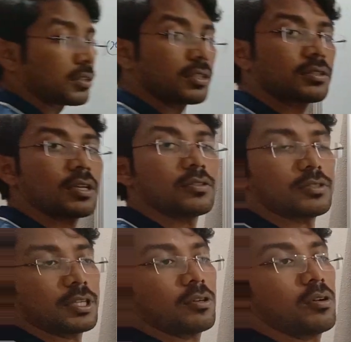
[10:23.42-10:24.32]
is
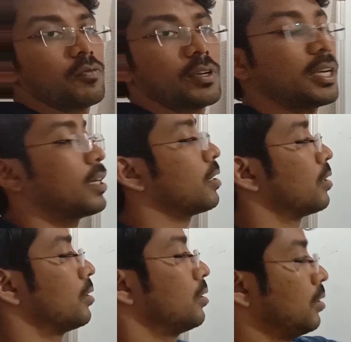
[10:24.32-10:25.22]
0, we get
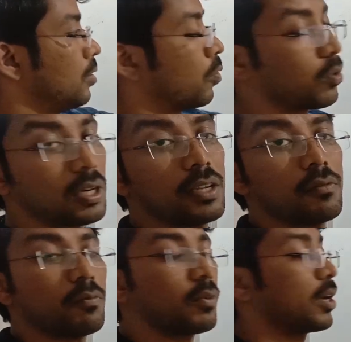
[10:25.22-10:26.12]
only y